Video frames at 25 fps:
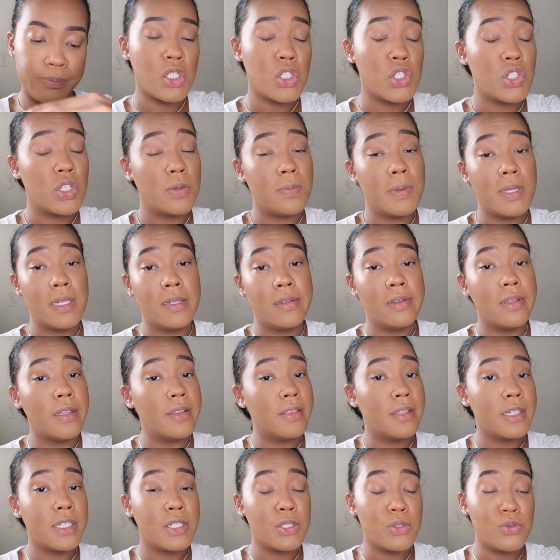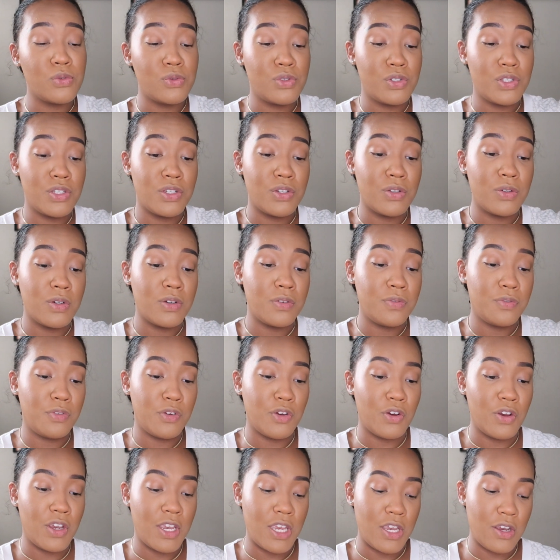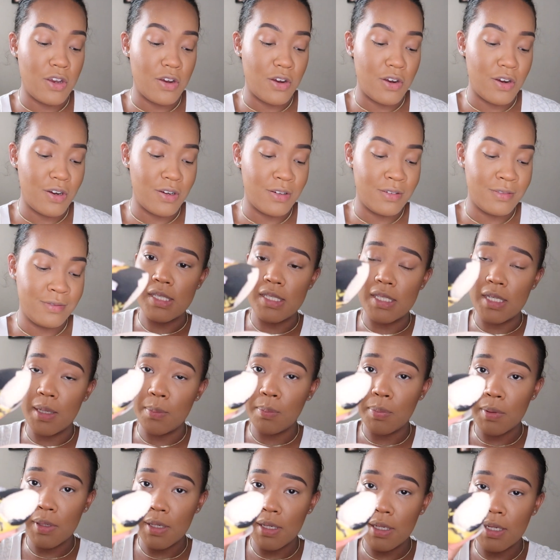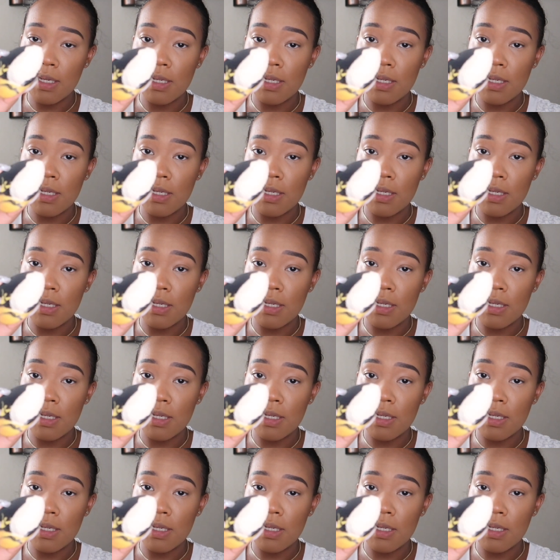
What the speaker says: Should be nothing new to you if you're here. Dip it,